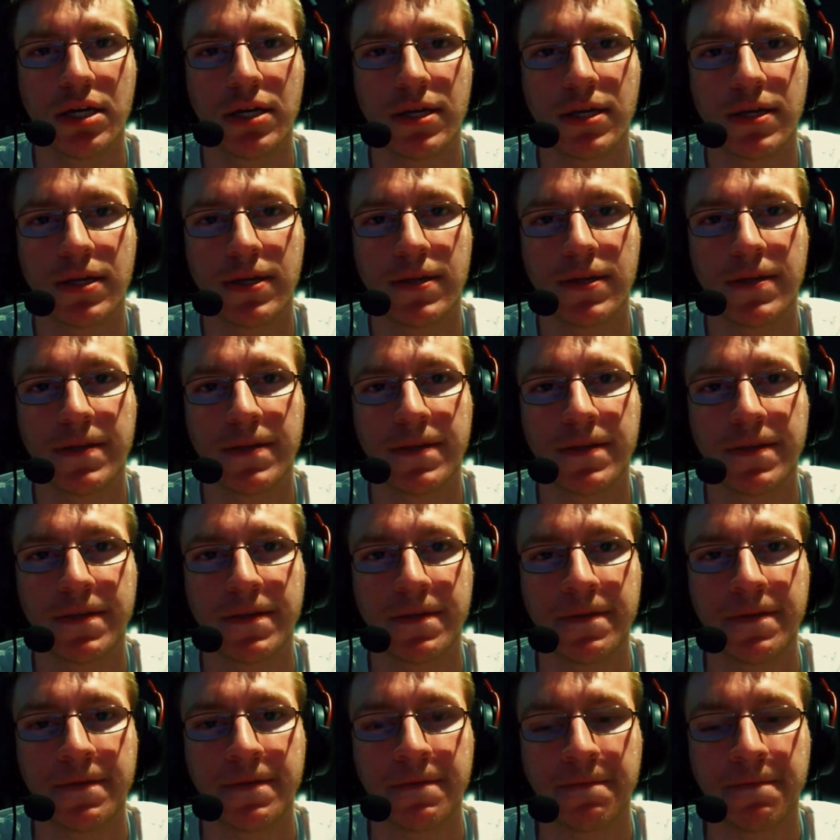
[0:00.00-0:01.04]

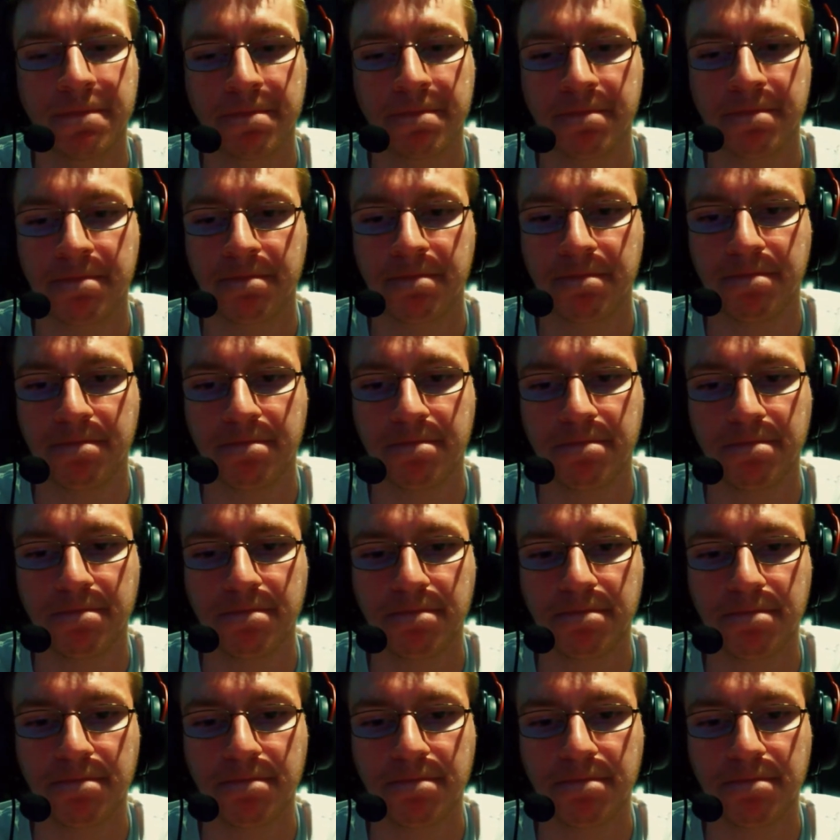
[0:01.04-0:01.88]
No one is speaking in this clip.